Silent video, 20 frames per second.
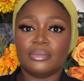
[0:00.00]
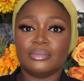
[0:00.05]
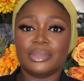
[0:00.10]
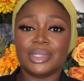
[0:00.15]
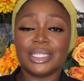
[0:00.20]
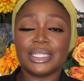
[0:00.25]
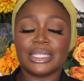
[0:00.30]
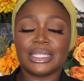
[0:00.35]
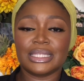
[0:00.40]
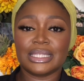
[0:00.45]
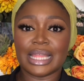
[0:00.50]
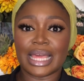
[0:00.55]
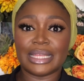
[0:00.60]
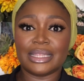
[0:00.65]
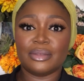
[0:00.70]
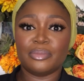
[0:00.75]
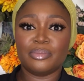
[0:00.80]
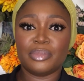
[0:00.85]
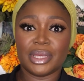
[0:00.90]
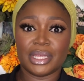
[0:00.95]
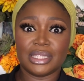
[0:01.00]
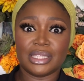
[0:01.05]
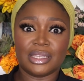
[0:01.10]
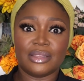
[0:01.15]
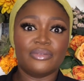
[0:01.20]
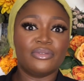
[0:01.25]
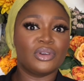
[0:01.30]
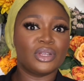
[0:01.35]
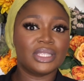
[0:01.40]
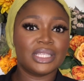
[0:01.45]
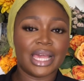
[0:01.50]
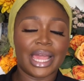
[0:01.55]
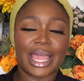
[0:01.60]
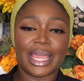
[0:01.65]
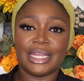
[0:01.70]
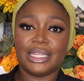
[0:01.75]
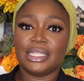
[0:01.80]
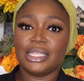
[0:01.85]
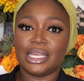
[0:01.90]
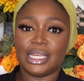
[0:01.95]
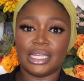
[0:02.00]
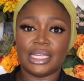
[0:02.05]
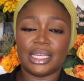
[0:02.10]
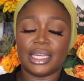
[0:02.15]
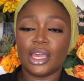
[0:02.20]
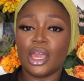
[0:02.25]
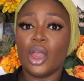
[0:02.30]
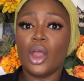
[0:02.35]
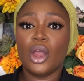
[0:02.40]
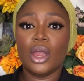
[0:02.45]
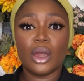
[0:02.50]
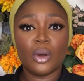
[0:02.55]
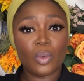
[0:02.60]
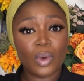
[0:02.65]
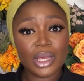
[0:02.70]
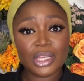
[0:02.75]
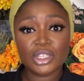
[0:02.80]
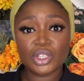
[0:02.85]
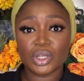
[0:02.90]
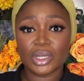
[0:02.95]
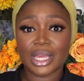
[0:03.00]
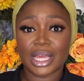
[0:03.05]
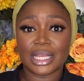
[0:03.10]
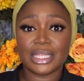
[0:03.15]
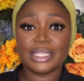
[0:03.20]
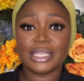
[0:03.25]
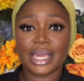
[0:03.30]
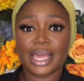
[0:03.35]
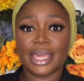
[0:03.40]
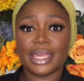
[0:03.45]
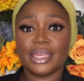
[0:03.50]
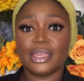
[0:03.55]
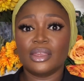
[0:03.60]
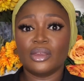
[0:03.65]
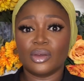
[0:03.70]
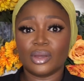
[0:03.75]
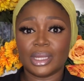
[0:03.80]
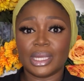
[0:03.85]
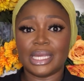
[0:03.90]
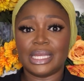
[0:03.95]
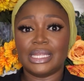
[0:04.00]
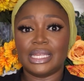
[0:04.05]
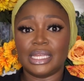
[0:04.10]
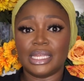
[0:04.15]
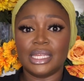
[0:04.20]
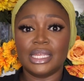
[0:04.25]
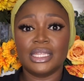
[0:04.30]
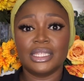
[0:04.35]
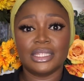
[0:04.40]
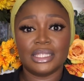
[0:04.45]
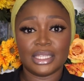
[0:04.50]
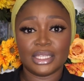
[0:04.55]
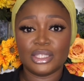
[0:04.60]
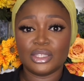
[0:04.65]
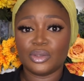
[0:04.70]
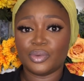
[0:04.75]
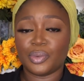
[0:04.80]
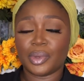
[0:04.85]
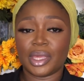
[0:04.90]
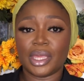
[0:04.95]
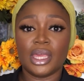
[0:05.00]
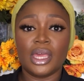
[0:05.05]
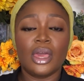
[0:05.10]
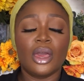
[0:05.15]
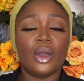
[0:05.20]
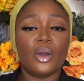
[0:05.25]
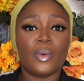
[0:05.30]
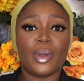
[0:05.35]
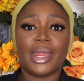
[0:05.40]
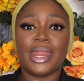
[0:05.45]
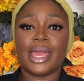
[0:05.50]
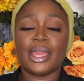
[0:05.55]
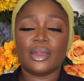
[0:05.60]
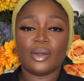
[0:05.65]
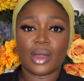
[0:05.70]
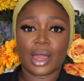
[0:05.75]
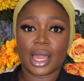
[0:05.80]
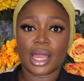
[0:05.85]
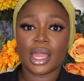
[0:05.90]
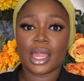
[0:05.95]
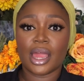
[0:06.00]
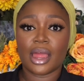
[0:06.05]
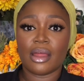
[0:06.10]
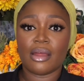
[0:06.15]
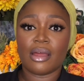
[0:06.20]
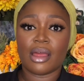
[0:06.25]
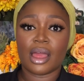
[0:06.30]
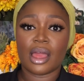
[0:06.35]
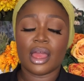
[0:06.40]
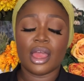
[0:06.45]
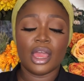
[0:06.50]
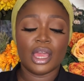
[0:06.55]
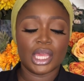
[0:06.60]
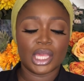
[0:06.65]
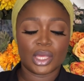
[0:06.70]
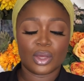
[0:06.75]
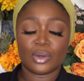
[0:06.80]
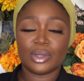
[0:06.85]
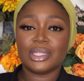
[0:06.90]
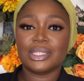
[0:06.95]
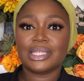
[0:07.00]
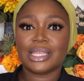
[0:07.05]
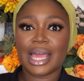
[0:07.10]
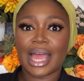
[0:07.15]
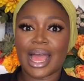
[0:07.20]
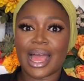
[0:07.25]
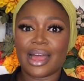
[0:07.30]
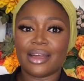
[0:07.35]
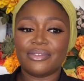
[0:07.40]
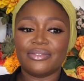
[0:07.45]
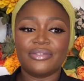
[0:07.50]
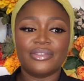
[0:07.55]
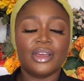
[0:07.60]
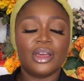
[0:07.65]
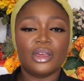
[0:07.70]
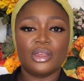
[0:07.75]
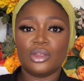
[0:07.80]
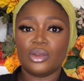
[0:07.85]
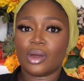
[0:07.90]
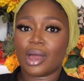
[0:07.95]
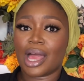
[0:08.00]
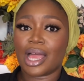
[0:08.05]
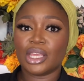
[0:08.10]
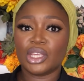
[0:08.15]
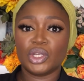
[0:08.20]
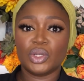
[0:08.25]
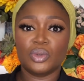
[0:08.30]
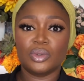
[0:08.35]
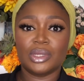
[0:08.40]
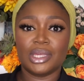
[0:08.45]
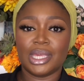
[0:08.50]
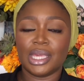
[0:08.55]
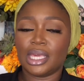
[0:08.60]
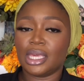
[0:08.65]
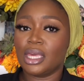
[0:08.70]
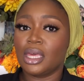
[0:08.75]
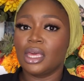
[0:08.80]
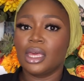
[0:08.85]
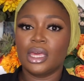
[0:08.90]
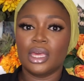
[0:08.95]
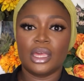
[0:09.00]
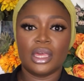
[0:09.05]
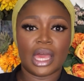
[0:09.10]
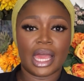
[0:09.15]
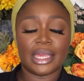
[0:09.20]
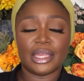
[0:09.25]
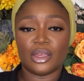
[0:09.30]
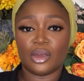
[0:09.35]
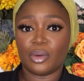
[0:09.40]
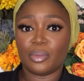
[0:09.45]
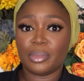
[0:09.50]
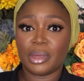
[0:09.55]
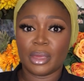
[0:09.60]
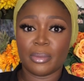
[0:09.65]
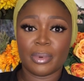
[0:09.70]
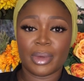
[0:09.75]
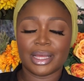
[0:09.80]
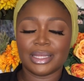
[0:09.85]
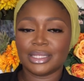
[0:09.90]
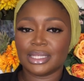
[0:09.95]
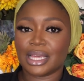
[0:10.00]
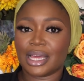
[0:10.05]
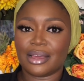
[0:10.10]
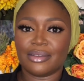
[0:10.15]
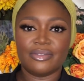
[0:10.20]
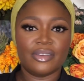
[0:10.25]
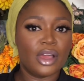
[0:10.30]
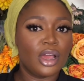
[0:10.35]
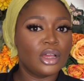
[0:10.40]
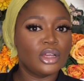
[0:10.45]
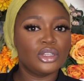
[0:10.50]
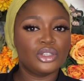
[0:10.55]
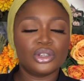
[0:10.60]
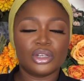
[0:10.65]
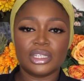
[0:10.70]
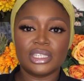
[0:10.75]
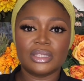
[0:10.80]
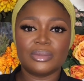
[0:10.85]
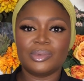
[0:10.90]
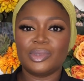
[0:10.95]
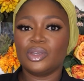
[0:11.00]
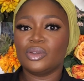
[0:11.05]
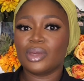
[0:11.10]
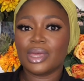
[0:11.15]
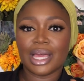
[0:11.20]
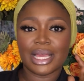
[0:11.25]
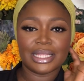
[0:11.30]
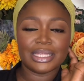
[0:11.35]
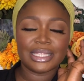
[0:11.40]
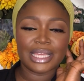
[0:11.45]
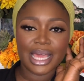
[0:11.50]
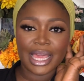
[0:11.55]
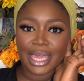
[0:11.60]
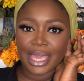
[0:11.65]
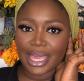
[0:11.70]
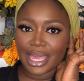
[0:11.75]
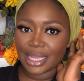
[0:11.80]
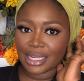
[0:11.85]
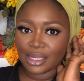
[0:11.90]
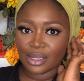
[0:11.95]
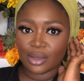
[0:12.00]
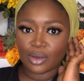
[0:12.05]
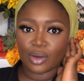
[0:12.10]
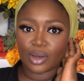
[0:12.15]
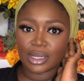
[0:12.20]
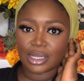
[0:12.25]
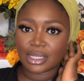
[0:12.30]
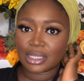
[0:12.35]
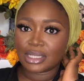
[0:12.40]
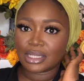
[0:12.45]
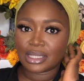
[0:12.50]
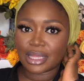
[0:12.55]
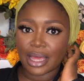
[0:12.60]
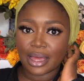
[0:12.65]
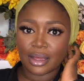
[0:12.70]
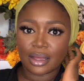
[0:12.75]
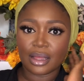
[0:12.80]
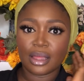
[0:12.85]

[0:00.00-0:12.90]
This is like the basic for tying gele. Once you can tie your gele this way, whether your ankara, your scarf, your aso-oke, and your paper scarf, trust me, you can tie any other style.